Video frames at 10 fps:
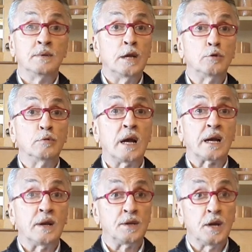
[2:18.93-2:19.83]
They do
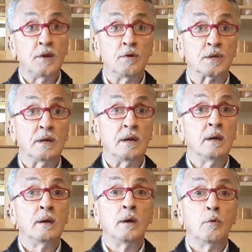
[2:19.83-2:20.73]
that continuously,
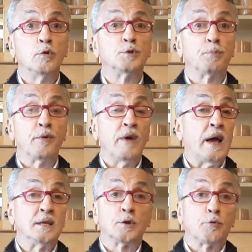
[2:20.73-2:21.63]
which
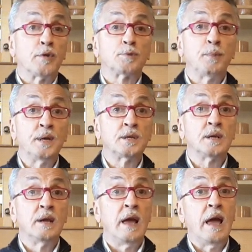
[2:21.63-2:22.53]
provides crispness
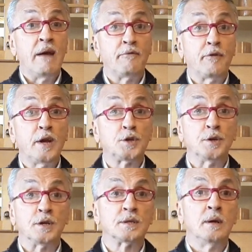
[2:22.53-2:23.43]
and
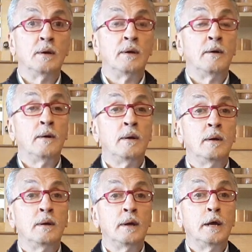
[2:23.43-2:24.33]
freshness.
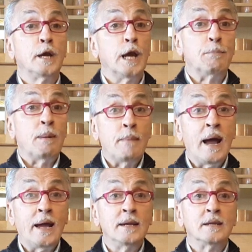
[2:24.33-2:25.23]
Keep in
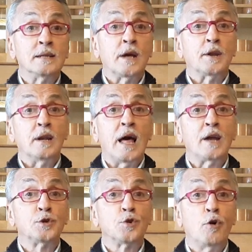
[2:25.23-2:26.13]
mind that a
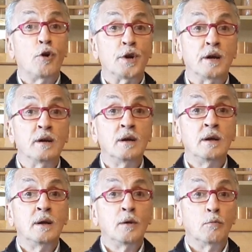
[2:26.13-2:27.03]
large order,
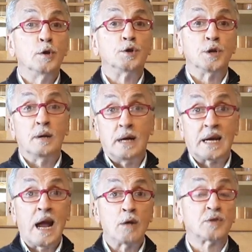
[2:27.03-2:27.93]
which
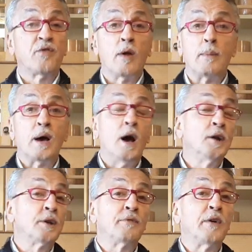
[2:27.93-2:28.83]
accounts for about
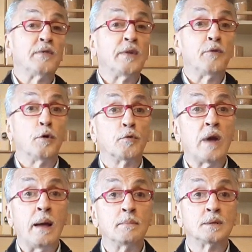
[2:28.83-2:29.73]
154
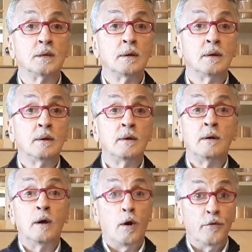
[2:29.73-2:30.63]
grams,
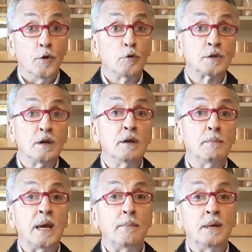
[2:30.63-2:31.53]
of those little
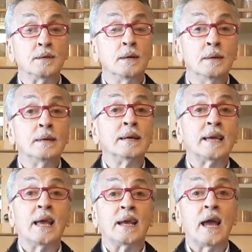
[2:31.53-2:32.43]
babies
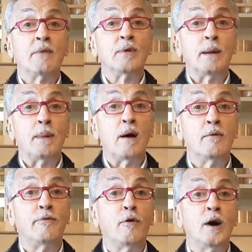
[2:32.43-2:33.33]
can carry
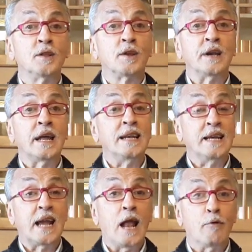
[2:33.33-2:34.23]
about 480
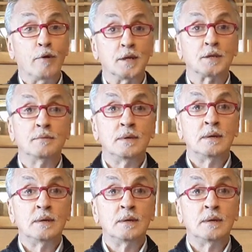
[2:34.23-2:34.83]
calories.